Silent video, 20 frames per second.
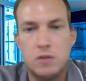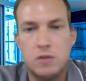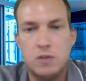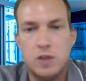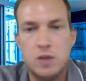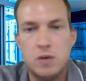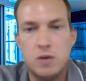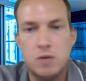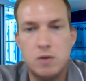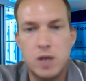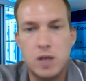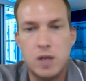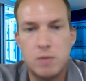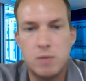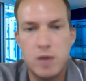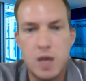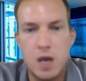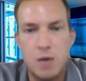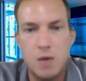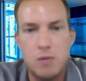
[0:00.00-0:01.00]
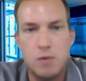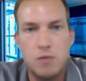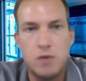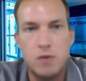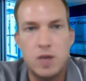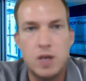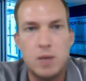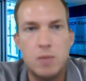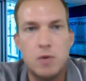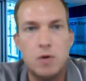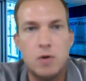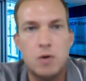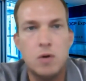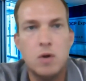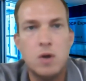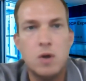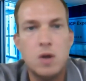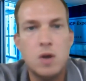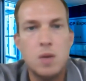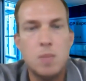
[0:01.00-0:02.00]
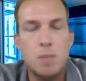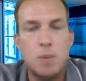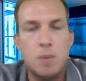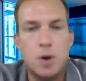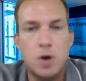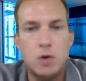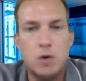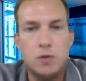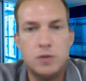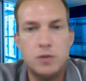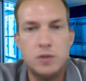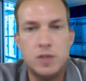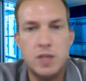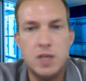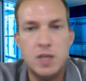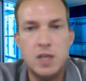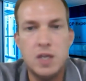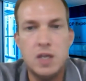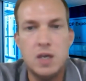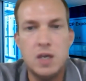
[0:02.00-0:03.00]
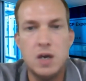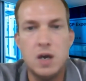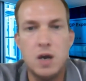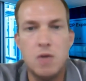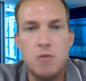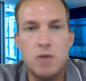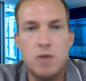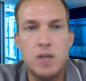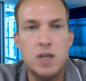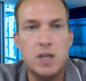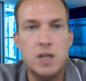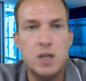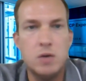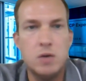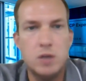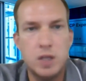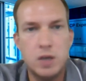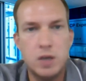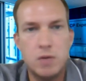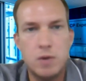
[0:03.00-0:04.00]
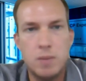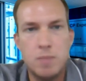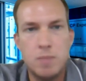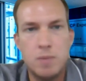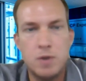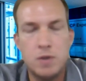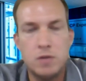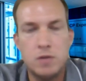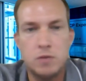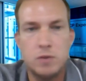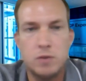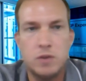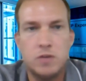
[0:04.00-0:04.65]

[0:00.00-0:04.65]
single rack, we have available both the renewed equipment,